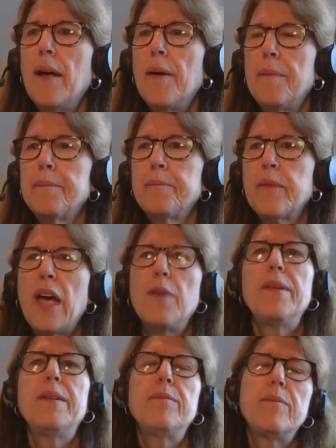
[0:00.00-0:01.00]
I
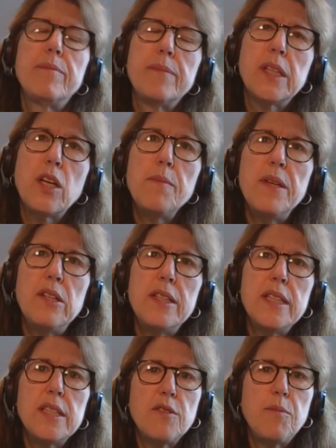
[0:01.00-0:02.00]
mean,
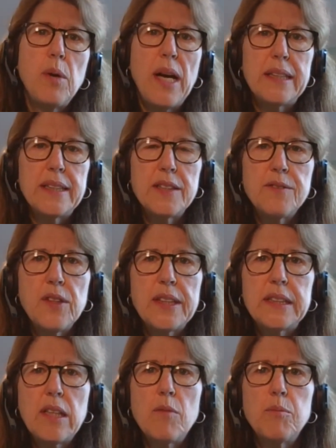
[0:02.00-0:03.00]
communities of practice,
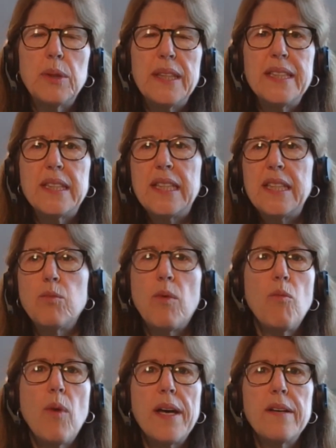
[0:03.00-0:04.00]
for example, is
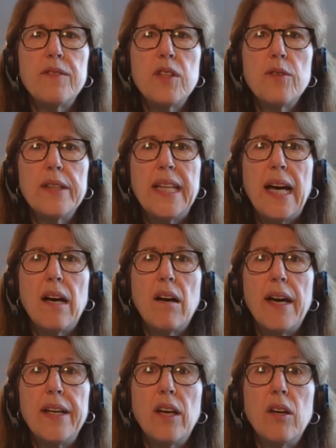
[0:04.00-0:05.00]
one way of doing
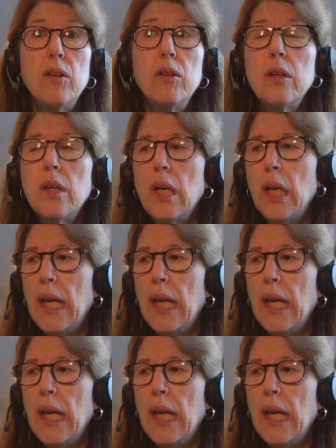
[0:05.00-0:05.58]
that, I know.